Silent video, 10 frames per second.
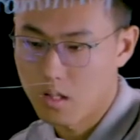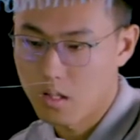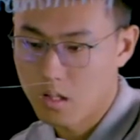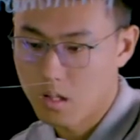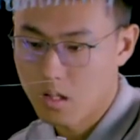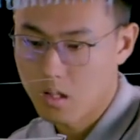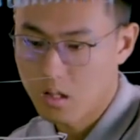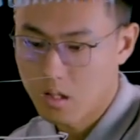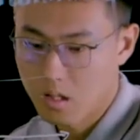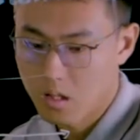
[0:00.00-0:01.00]

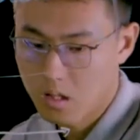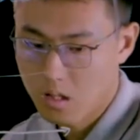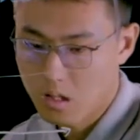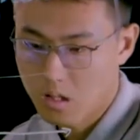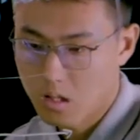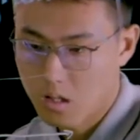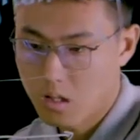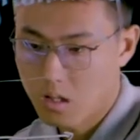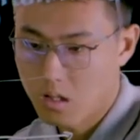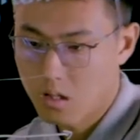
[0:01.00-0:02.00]

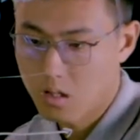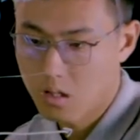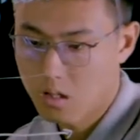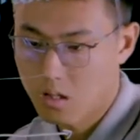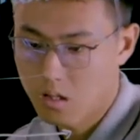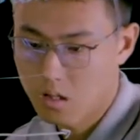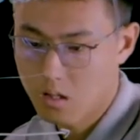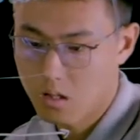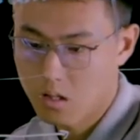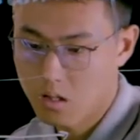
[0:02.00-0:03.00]

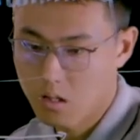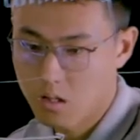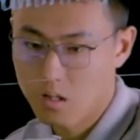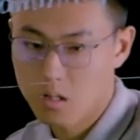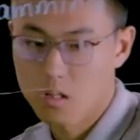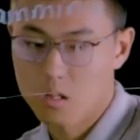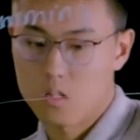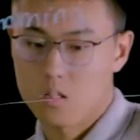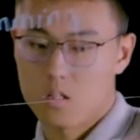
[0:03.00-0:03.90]
Nobody speaks.